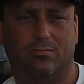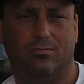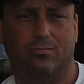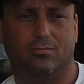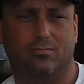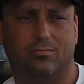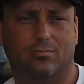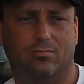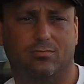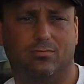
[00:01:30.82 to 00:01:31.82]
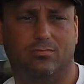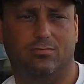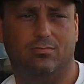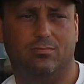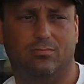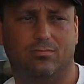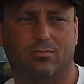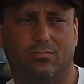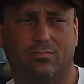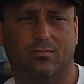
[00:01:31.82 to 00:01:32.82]

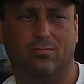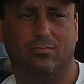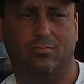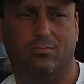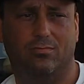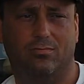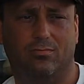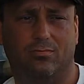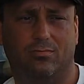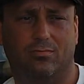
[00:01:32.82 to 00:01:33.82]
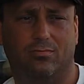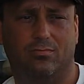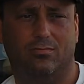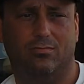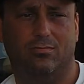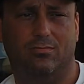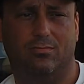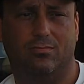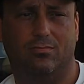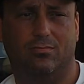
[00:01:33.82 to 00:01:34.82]

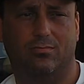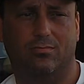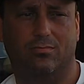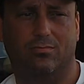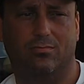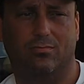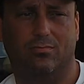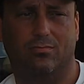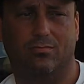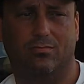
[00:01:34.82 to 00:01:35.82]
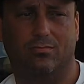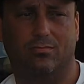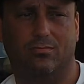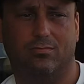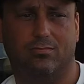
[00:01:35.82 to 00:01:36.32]
The person shown says nothing.